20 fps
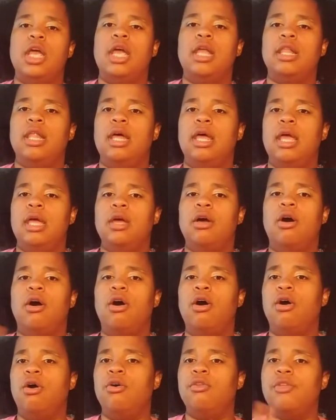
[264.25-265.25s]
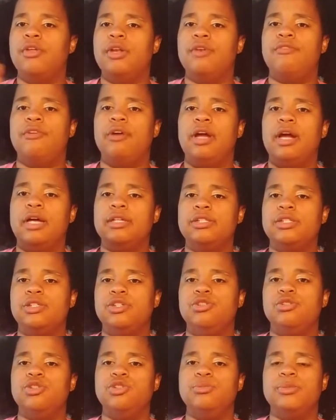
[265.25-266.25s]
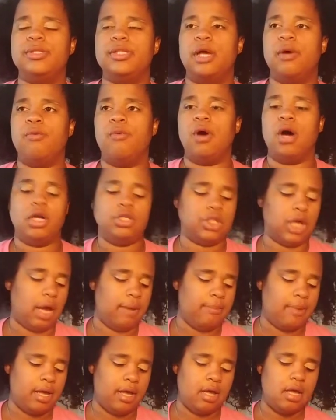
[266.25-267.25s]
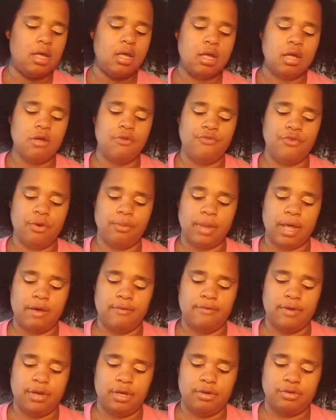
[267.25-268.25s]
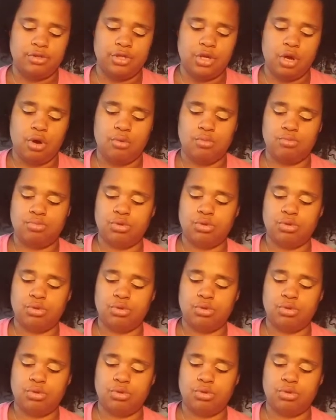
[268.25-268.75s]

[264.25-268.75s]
And like all the different kinds of YouTubers I watch, I might film that video too.